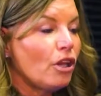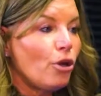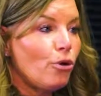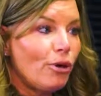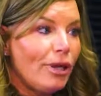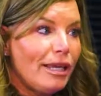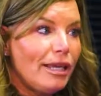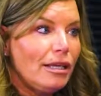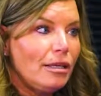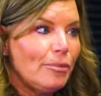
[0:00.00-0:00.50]
low
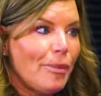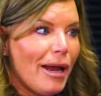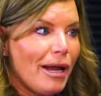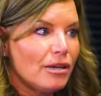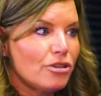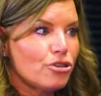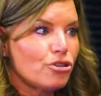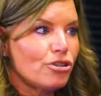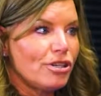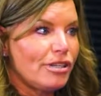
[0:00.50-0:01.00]
heat
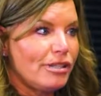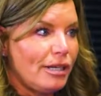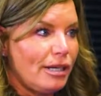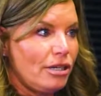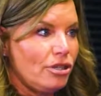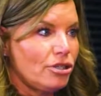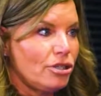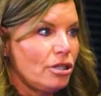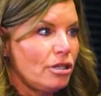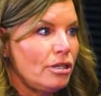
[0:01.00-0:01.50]

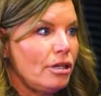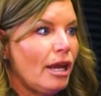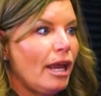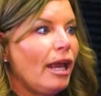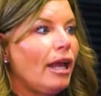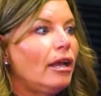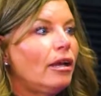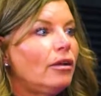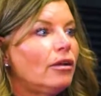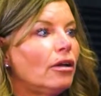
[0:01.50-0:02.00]
pasteurization,
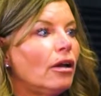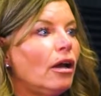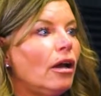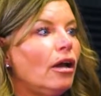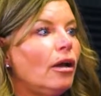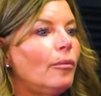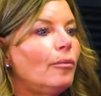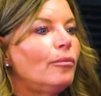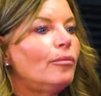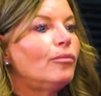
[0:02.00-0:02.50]
and
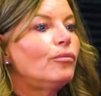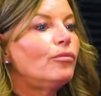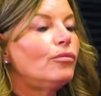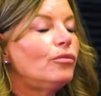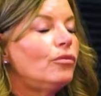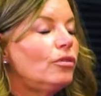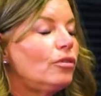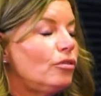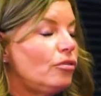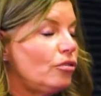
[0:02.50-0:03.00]
um,
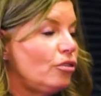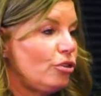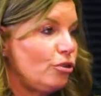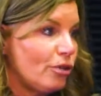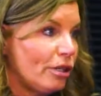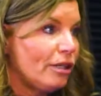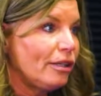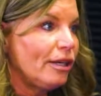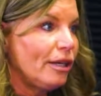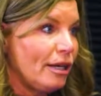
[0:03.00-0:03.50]
you
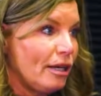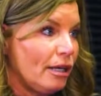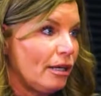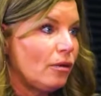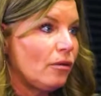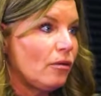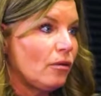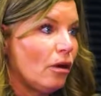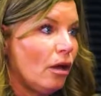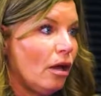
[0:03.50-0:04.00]
can get
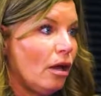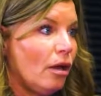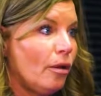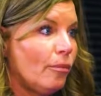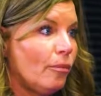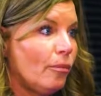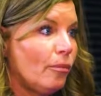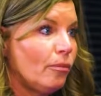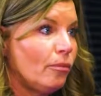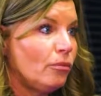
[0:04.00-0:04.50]
it
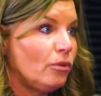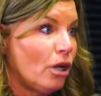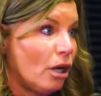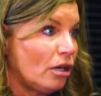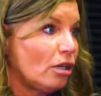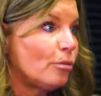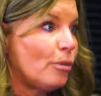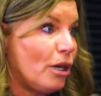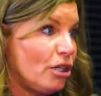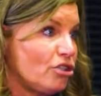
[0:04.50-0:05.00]
um,
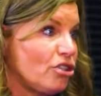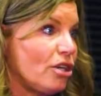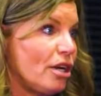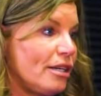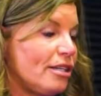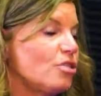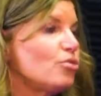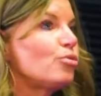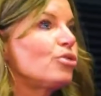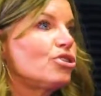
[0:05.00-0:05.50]
non
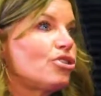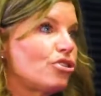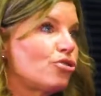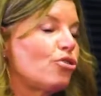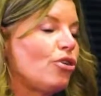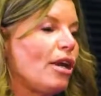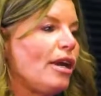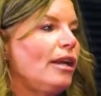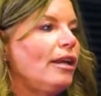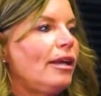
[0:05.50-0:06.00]
homogenized, which is
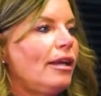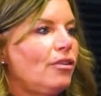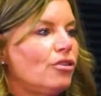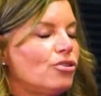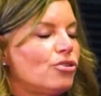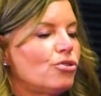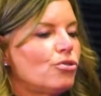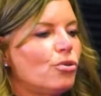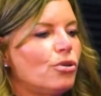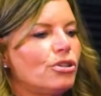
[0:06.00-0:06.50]
great in
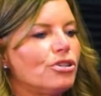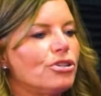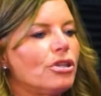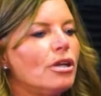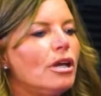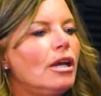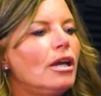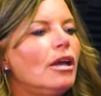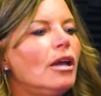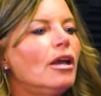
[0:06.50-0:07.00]
the stores.
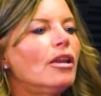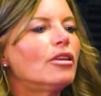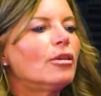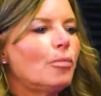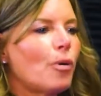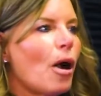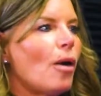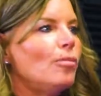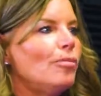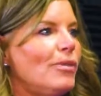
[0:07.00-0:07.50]
The
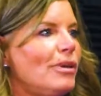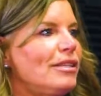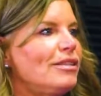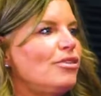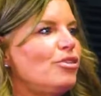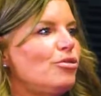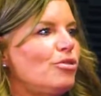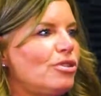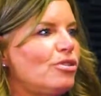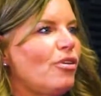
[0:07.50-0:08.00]
problem
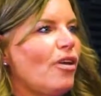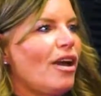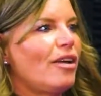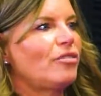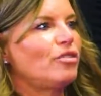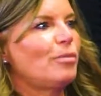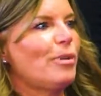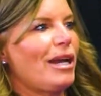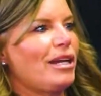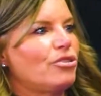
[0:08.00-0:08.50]
is you still
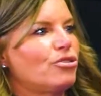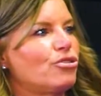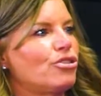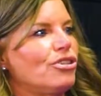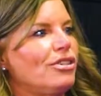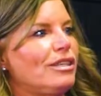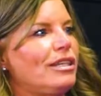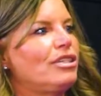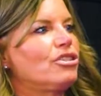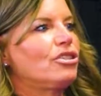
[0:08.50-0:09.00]
have the
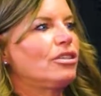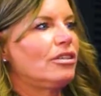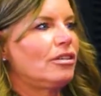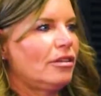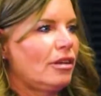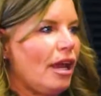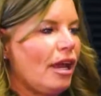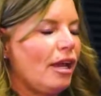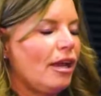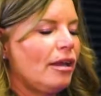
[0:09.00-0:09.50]

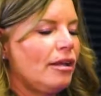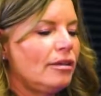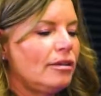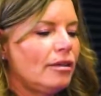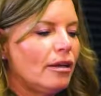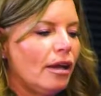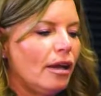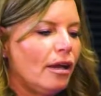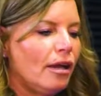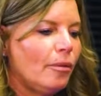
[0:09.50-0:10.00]
pasteurization,
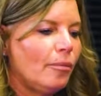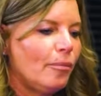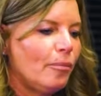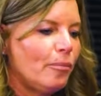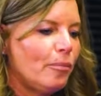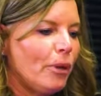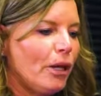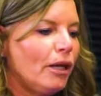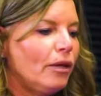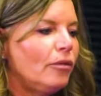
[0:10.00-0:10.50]
and
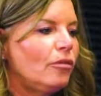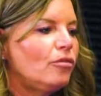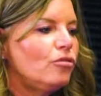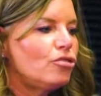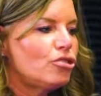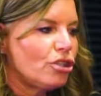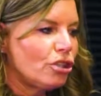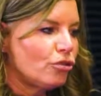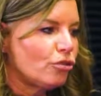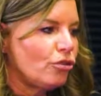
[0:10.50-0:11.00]
um,
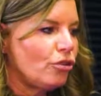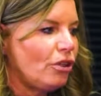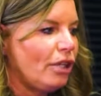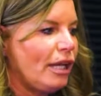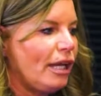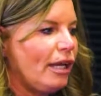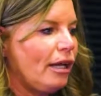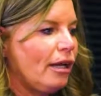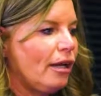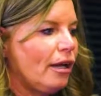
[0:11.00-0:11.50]
but
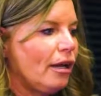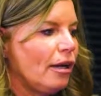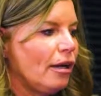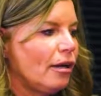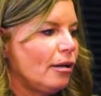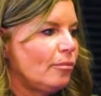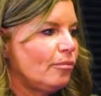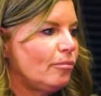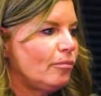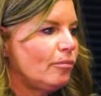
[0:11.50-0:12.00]
generally,
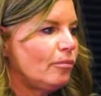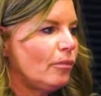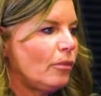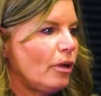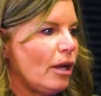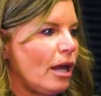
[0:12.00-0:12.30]
um,